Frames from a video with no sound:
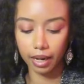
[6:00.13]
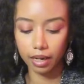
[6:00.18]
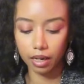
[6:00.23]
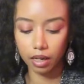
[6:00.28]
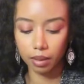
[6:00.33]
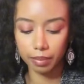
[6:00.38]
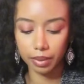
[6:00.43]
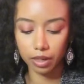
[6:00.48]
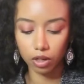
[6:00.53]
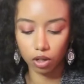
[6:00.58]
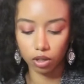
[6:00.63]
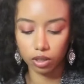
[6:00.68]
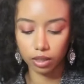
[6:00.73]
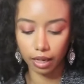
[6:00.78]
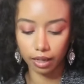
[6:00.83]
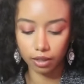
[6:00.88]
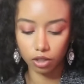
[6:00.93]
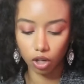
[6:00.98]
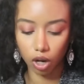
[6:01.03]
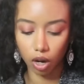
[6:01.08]
a little bit on
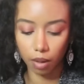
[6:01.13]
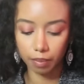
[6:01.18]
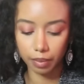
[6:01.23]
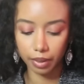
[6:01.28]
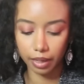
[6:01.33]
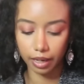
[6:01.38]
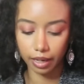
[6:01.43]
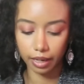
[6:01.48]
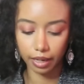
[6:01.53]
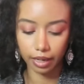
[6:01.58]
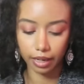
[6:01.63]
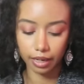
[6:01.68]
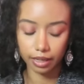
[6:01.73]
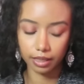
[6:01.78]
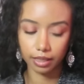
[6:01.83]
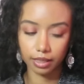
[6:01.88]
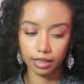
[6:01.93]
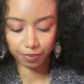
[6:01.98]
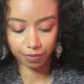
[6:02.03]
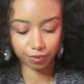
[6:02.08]
that topic
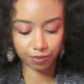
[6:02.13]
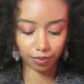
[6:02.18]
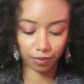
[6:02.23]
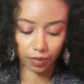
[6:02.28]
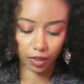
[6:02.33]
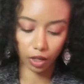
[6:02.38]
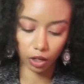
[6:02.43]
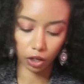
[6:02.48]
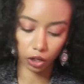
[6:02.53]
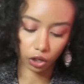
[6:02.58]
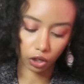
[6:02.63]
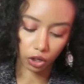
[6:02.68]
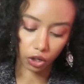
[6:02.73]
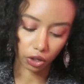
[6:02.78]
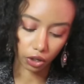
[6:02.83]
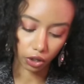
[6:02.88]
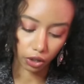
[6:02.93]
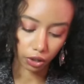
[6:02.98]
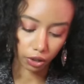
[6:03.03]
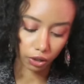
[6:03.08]
is
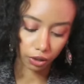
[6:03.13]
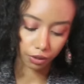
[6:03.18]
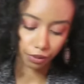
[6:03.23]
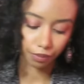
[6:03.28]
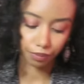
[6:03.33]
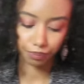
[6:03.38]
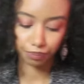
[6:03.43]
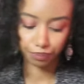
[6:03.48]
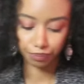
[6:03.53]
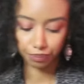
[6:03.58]
girl